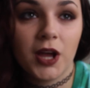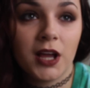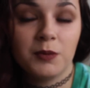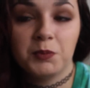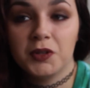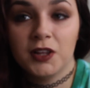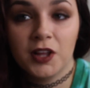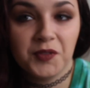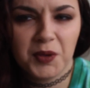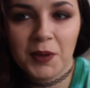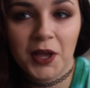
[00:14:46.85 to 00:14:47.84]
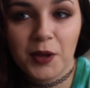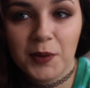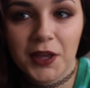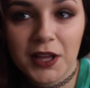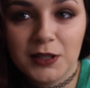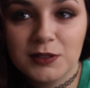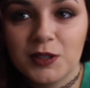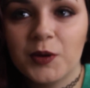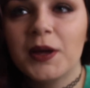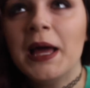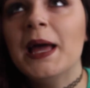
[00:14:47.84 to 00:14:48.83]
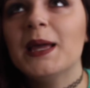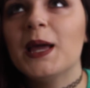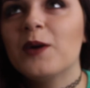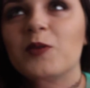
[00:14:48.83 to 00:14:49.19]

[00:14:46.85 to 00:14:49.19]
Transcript: I'm loving makeup again. So yeah,